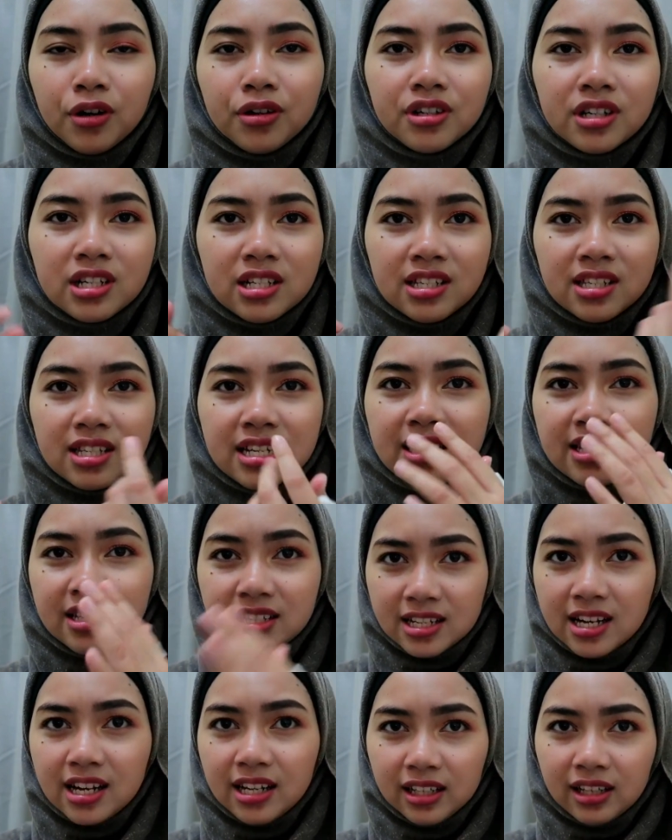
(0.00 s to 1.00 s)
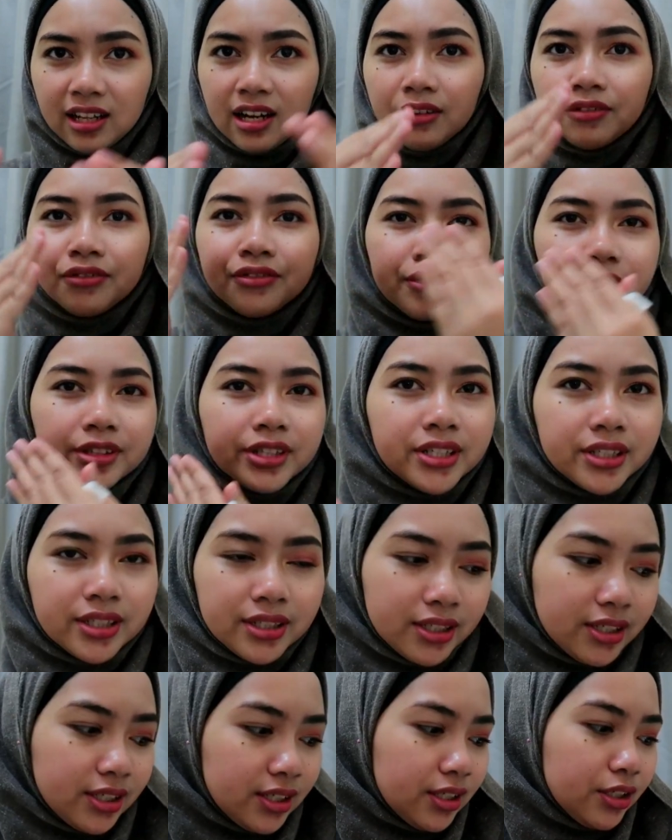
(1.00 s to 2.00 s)
or cleansing gel
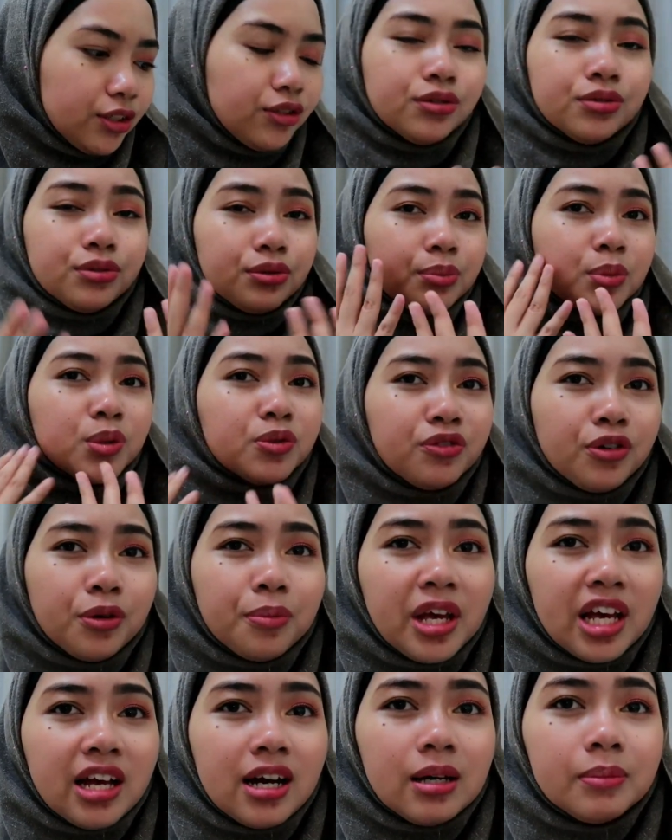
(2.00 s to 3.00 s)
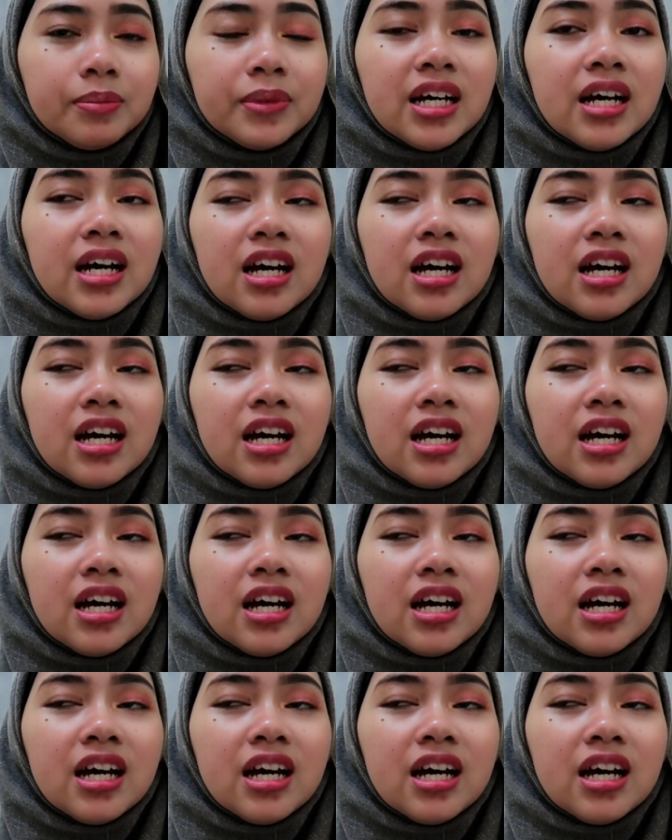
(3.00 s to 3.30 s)
after you remove your makeup,